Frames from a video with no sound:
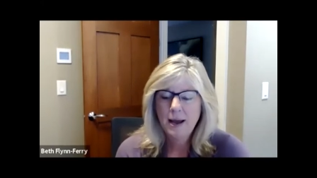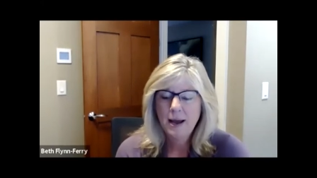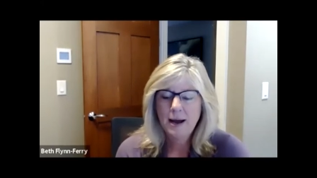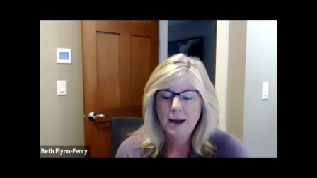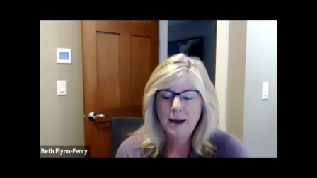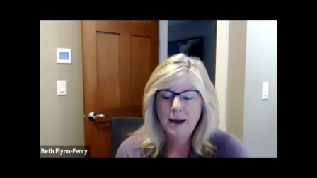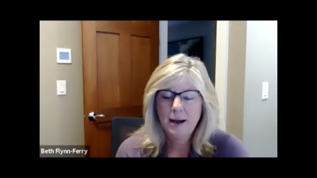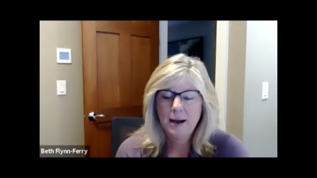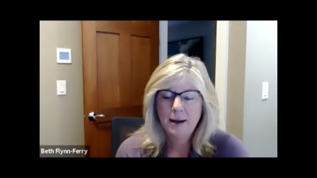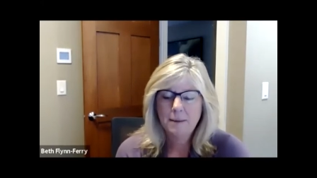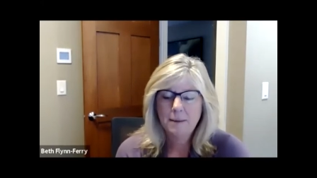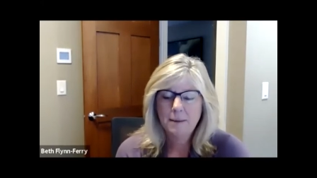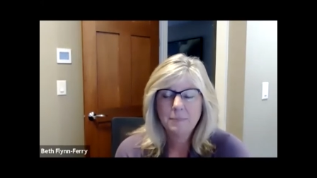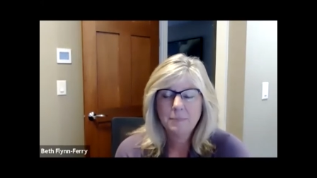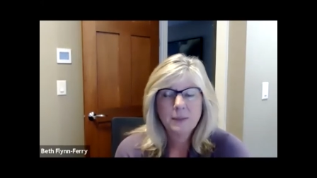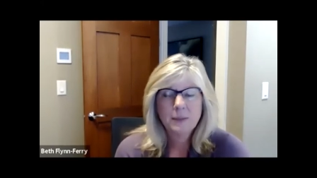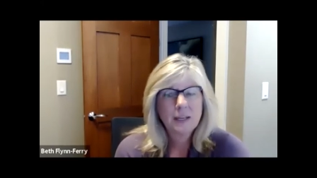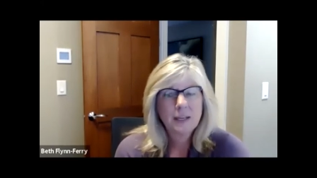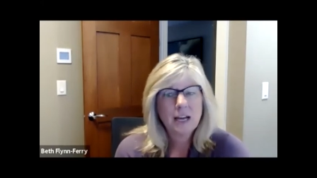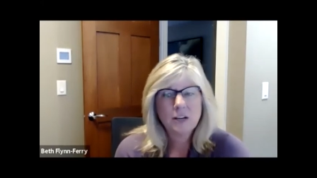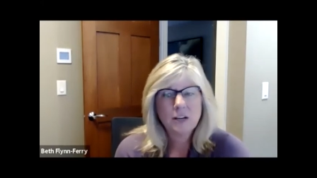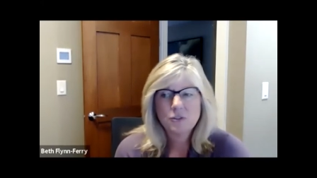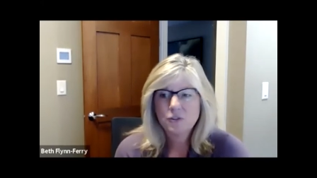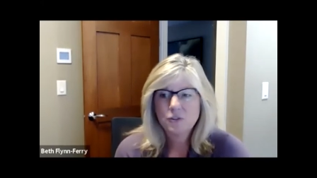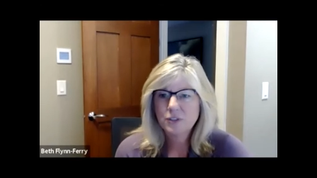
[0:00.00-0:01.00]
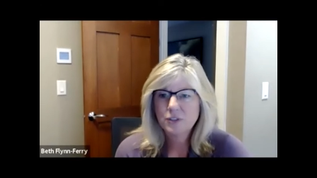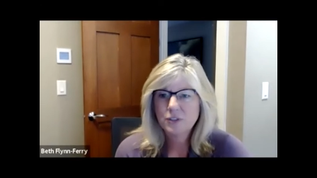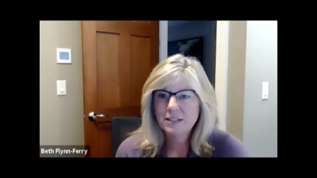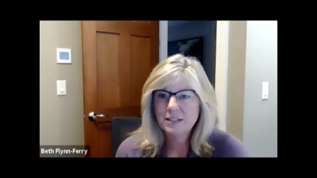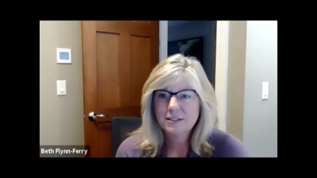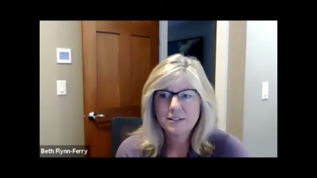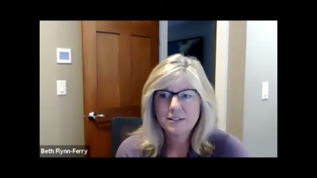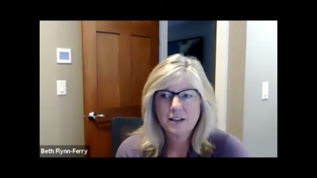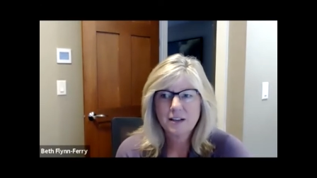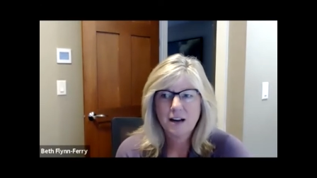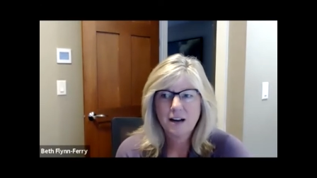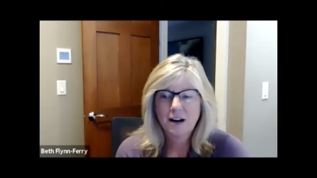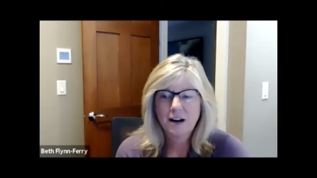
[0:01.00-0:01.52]
Um,
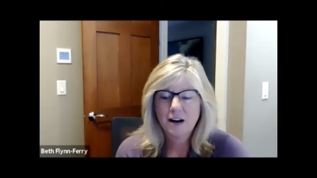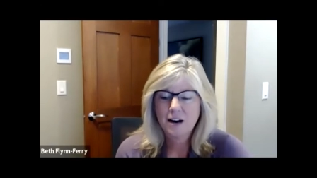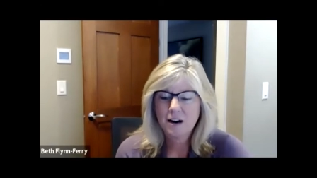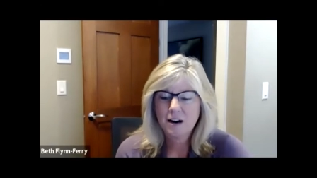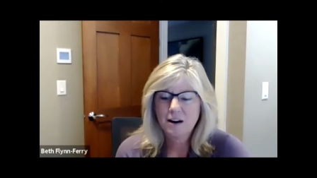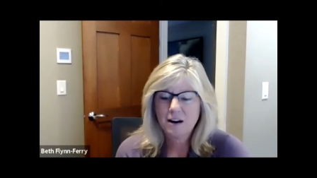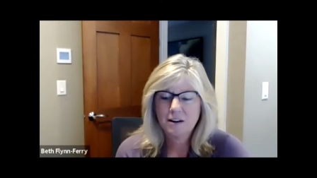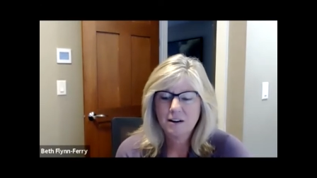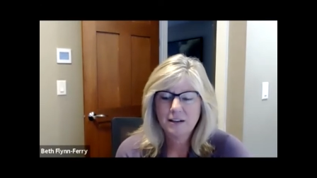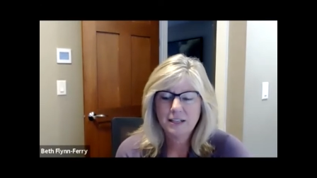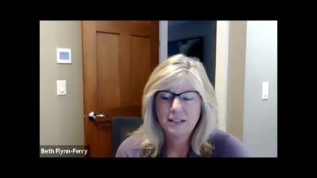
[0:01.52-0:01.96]
countries are